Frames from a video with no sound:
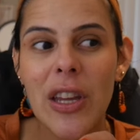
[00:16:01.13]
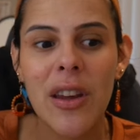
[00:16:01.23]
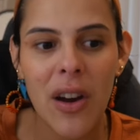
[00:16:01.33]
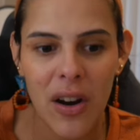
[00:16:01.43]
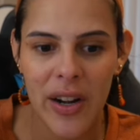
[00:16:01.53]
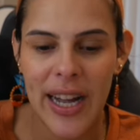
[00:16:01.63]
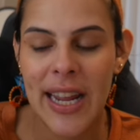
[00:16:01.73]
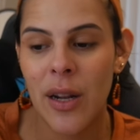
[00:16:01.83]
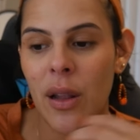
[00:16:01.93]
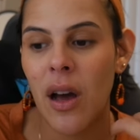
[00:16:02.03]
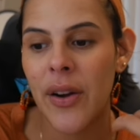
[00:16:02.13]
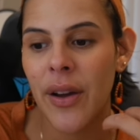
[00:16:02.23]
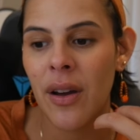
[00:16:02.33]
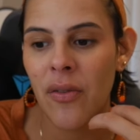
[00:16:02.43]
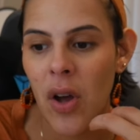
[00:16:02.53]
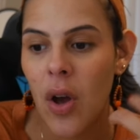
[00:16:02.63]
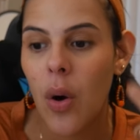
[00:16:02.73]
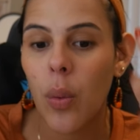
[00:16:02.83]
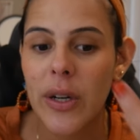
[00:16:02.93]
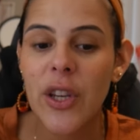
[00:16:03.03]
yarn in a lot of
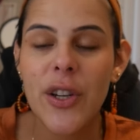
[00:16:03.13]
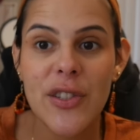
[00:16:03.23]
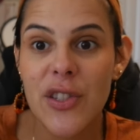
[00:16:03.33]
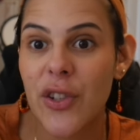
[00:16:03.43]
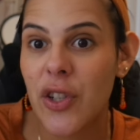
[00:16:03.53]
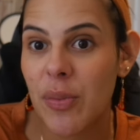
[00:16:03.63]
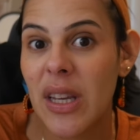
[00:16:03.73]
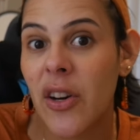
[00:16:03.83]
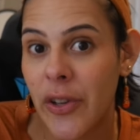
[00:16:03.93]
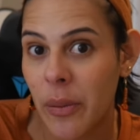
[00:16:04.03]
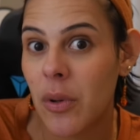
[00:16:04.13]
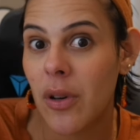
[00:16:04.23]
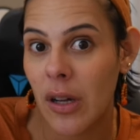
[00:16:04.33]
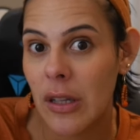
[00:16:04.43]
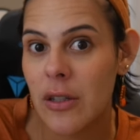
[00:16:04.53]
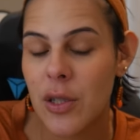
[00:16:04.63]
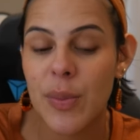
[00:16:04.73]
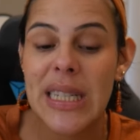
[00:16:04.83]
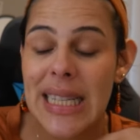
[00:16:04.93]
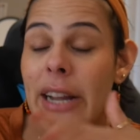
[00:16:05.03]
what you consider to be autumnal colors,
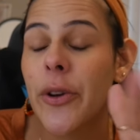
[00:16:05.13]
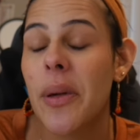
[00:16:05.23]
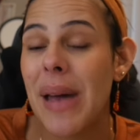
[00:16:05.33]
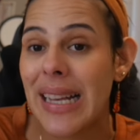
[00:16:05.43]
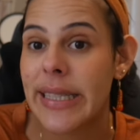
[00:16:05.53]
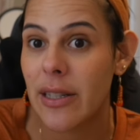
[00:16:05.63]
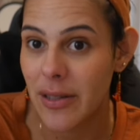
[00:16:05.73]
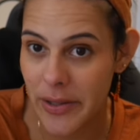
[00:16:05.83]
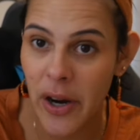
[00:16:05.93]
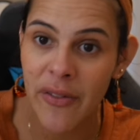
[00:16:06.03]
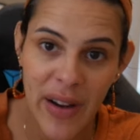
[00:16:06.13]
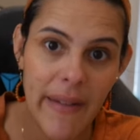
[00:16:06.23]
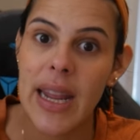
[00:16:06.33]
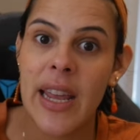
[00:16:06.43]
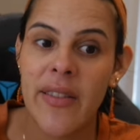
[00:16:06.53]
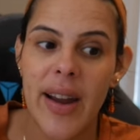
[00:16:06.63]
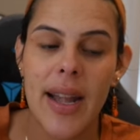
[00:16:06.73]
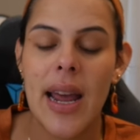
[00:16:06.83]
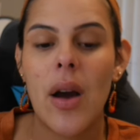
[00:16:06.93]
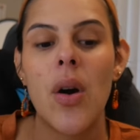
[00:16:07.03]
because I know that pastels are very in right
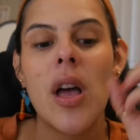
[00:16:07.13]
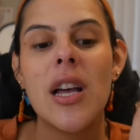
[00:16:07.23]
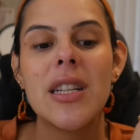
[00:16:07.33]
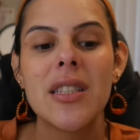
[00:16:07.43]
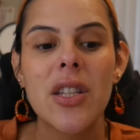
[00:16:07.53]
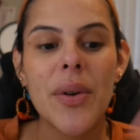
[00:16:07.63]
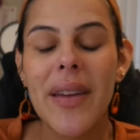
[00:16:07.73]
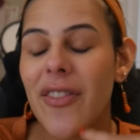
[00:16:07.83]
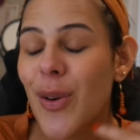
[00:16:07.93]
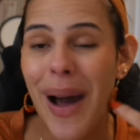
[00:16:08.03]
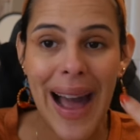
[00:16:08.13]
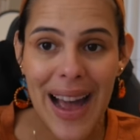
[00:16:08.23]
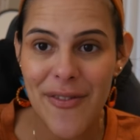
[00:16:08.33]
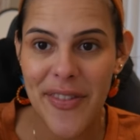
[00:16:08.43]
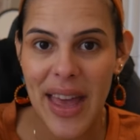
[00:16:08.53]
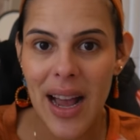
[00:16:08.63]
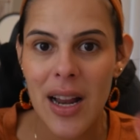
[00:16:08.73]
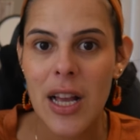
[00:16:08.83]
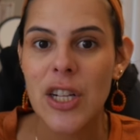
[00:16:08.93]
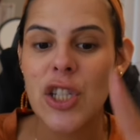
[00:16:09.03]
now. So if you have that,
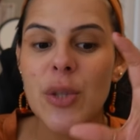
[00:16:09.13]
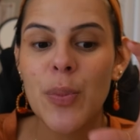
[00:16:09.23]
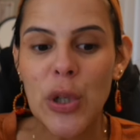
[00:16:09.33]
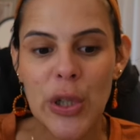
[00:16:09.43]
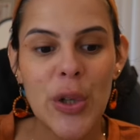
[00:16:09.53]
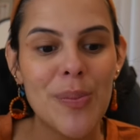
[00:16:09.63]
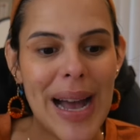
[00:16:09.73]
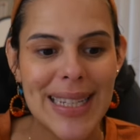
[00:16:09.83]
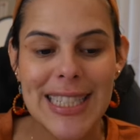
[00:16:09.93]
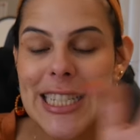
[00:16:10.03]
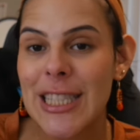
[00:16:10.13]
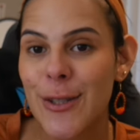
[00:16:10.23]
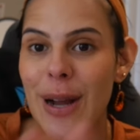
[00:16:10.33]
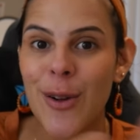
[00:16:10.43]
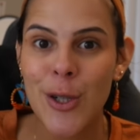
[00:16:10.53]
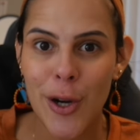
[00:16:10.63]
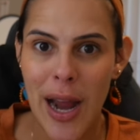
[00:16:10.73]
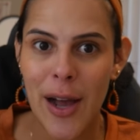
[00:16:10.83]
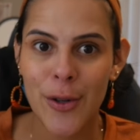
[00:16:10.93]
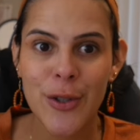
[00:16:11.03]
just put little baskets around your
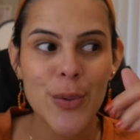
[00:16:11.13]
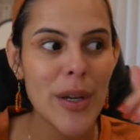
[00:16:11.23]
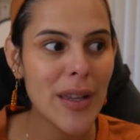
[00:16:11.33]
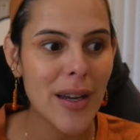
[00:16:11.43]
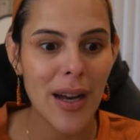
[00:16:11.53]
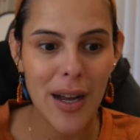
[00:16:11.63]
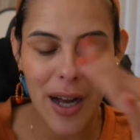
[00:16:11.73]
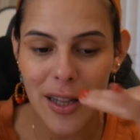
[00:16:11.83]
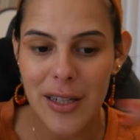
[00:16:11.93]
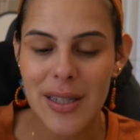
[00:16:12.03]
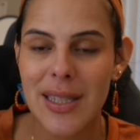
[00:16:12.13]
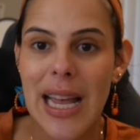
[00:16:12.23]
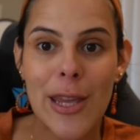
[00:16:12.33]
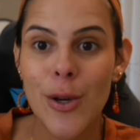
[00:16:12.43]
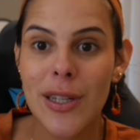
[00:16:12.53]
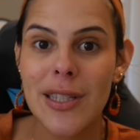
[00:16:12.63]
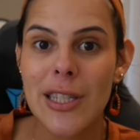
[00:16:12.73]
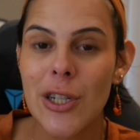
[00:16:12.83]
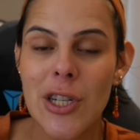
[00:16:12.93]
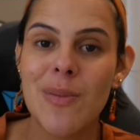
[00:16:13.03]
house with colors that you
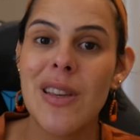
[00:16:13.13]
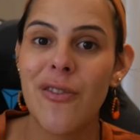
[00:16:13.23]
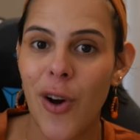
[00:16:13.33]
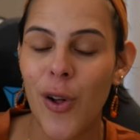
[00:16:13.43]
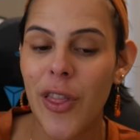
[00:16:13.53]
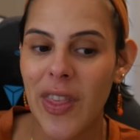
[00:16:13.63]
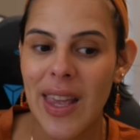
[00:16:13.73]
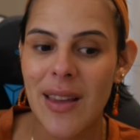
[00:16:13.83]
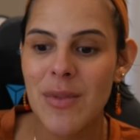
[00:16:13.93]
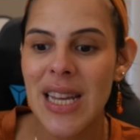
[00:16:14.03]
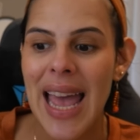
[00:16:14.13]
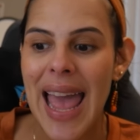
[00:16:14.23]
consider to be fall themed